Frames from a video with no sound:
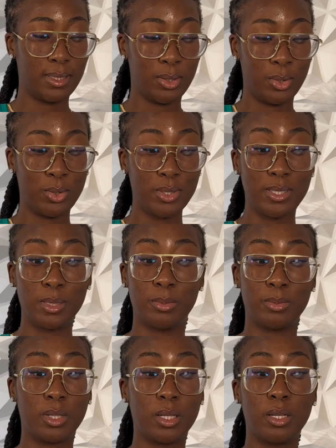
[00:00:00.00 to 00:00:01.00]
Or some,
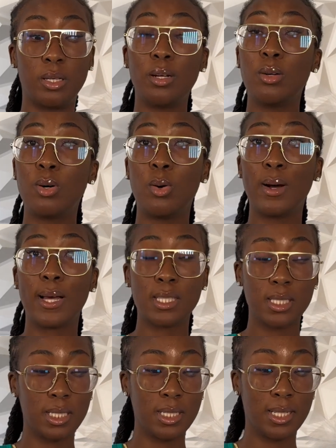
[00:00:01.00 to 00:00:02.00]
you know
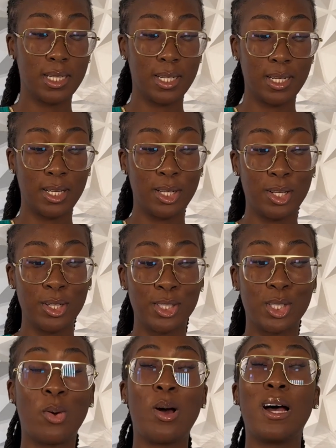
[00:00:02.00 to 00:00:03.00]
what?
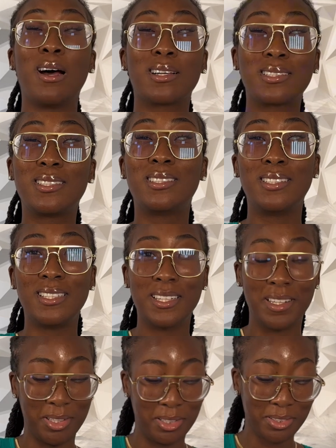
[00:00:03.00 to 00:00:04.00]
Some
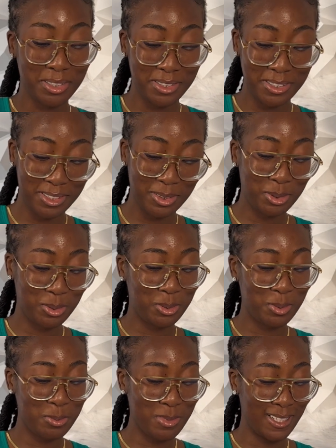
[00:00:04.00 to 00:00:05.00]
oxtail.
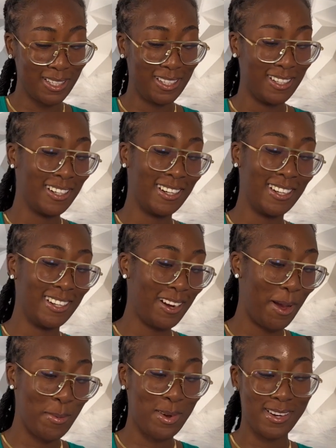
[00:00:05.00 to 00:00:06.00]
Oh my god,
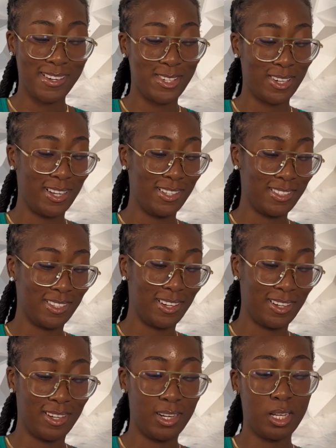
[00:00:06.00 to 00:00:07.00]
I'm gonna try this
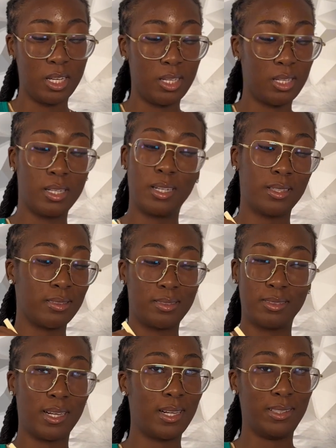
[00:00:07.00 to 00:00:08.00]
again. I don't know
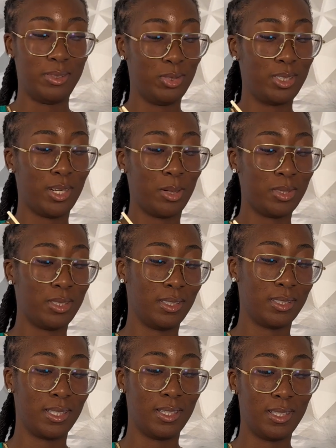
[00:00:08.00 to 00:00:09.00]
how to use chopsticks,
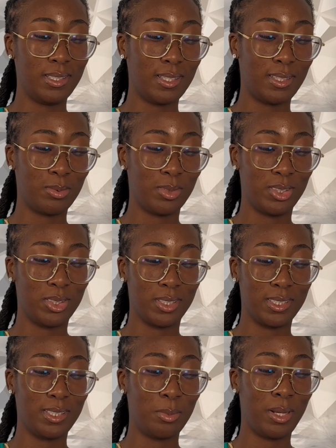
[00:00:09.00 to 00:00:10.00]
and this has been
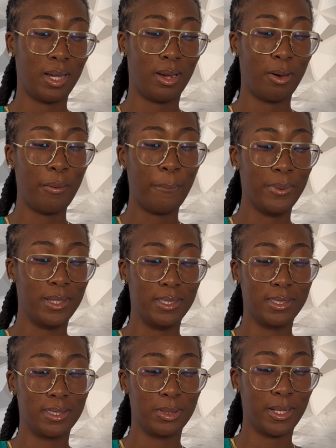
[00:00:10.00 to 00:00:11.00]
stressing me out, but
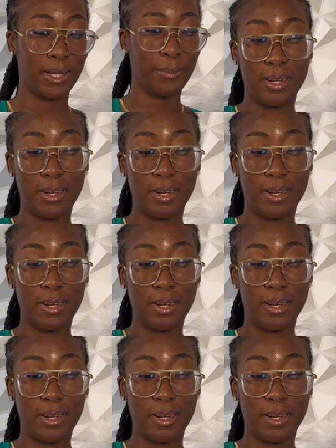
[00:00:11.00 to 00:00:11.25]
it's okay.